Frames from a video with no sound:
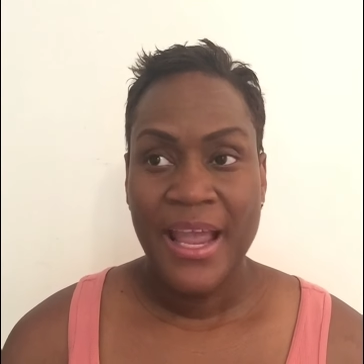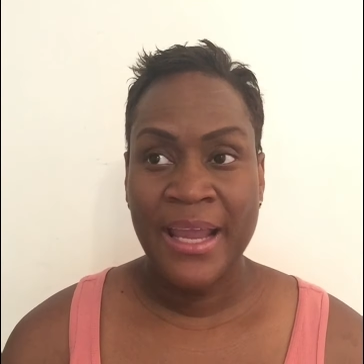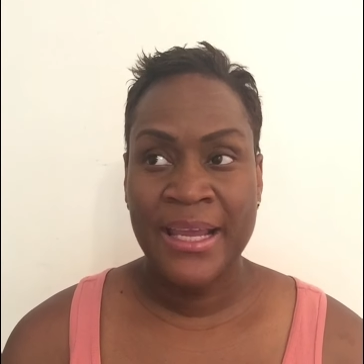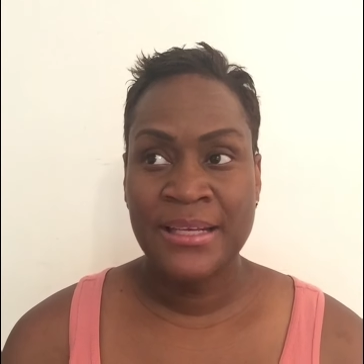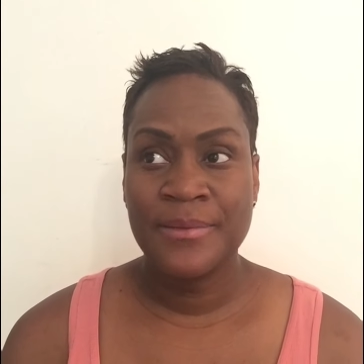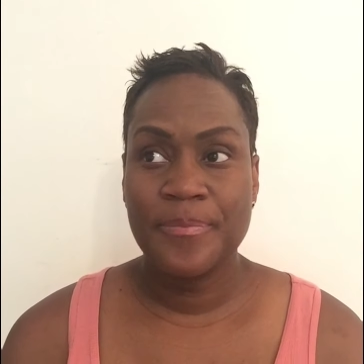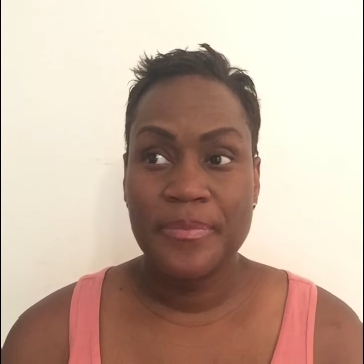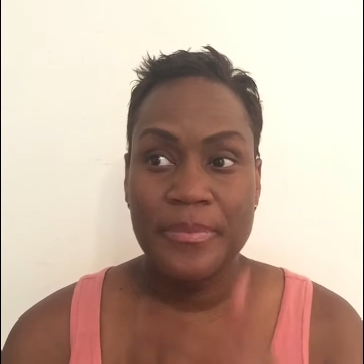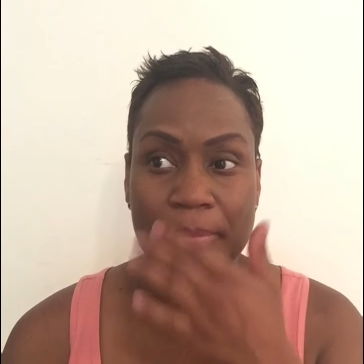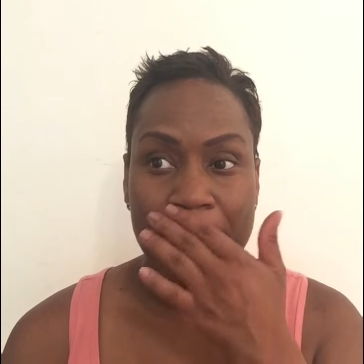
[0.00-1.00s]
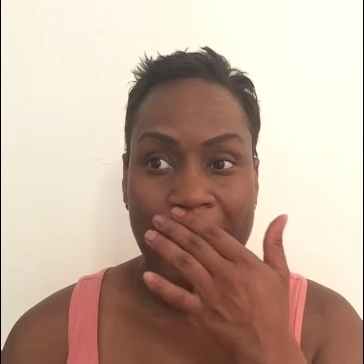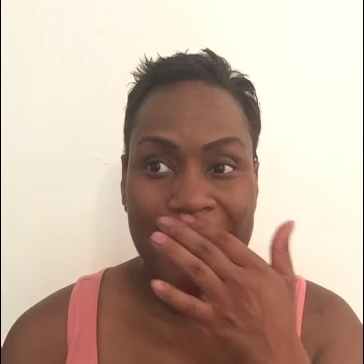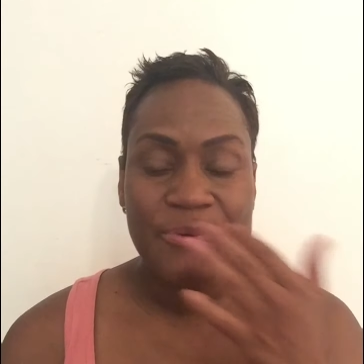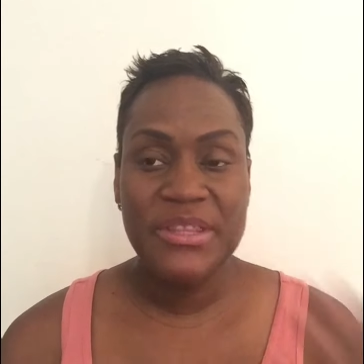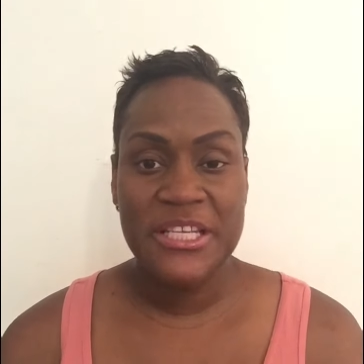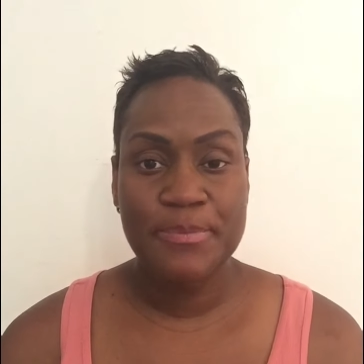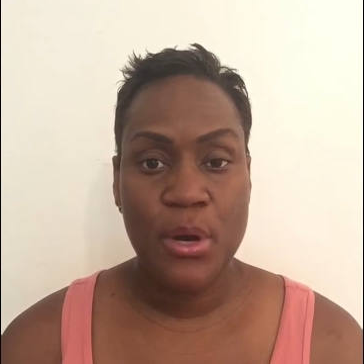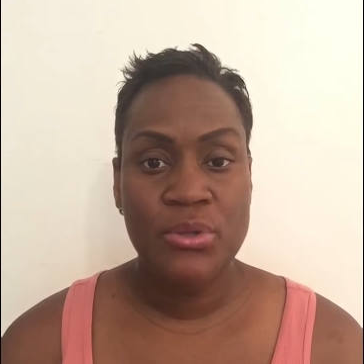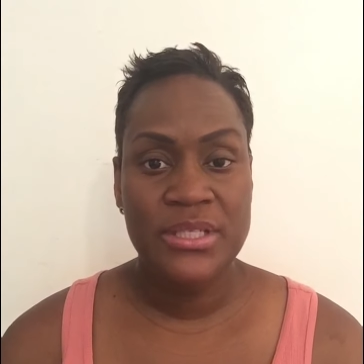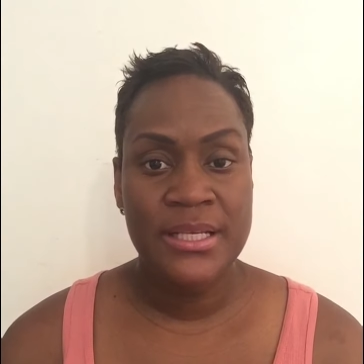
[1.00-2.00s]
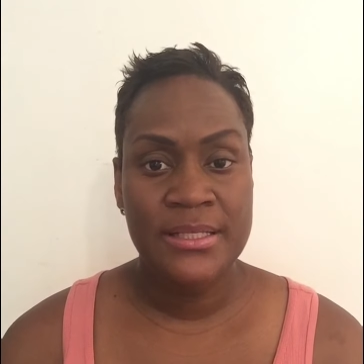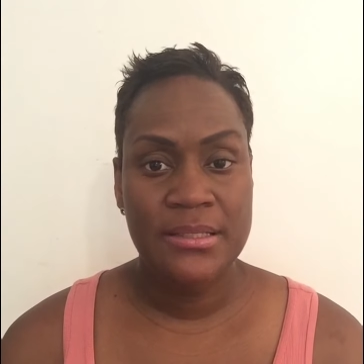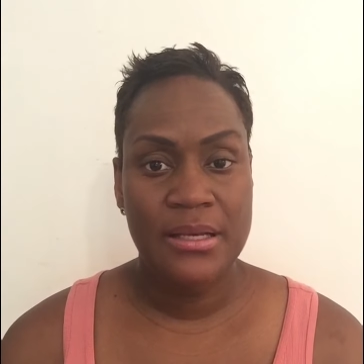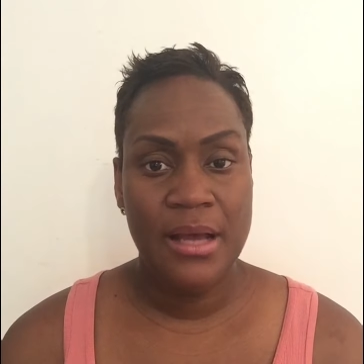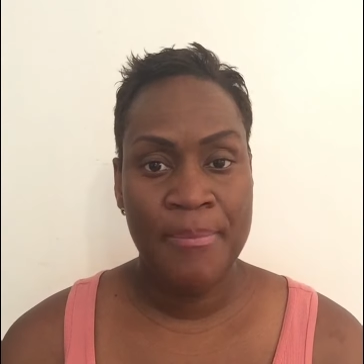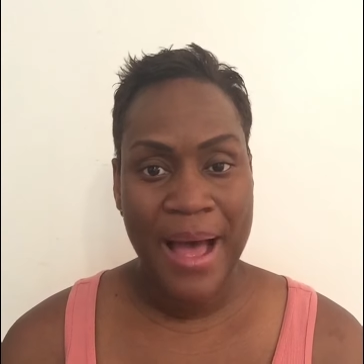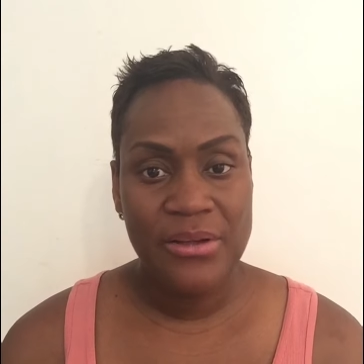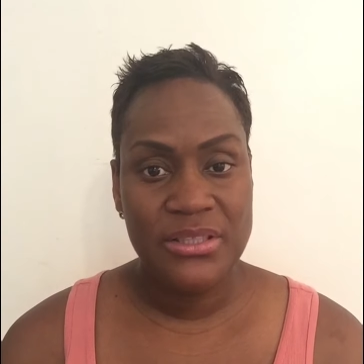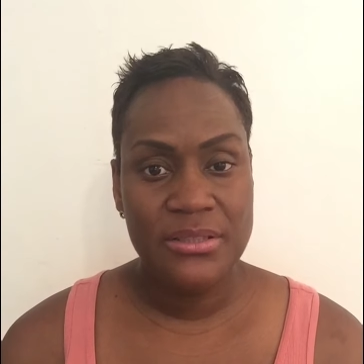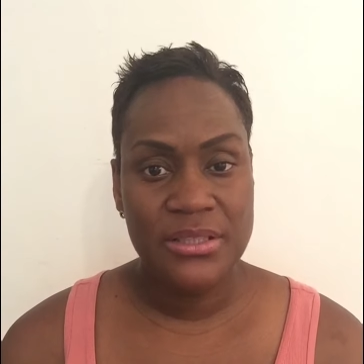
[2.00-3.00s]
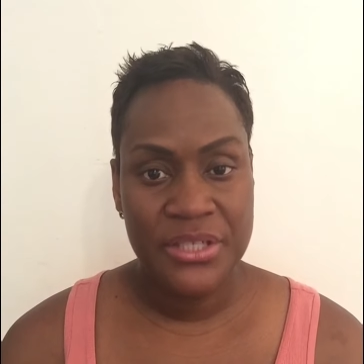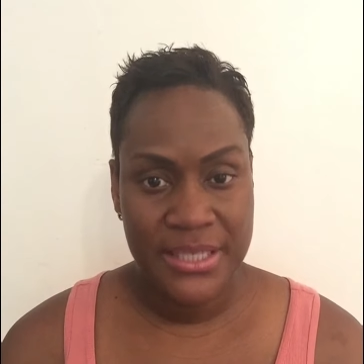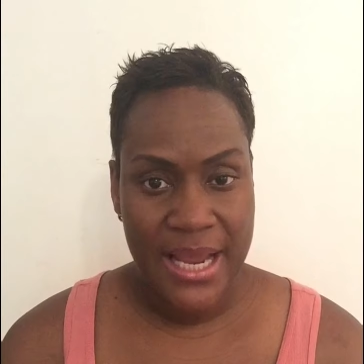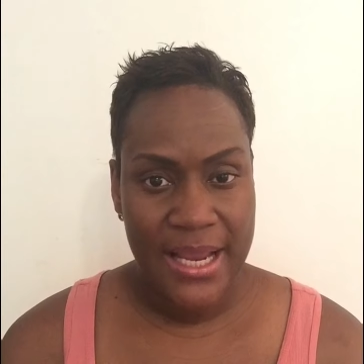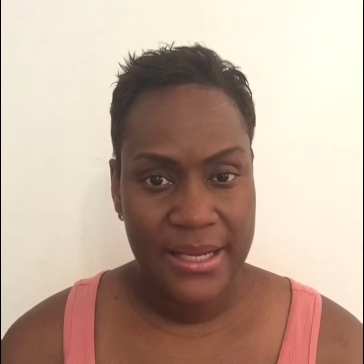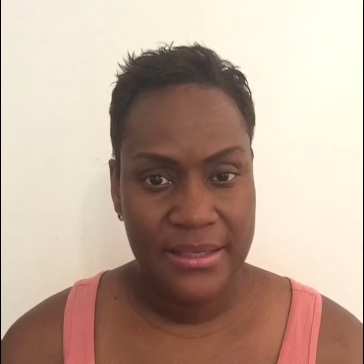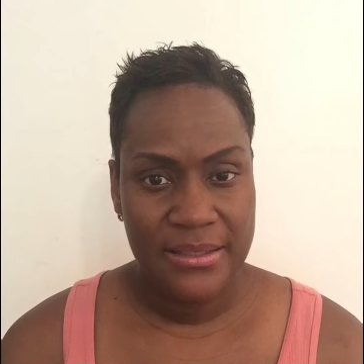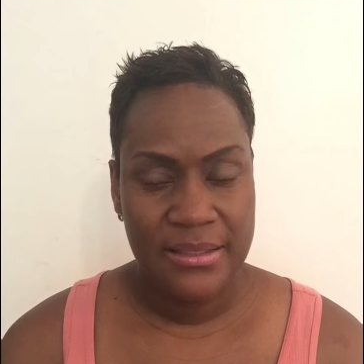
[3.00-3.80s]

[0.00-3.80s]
And that's what this post is about today,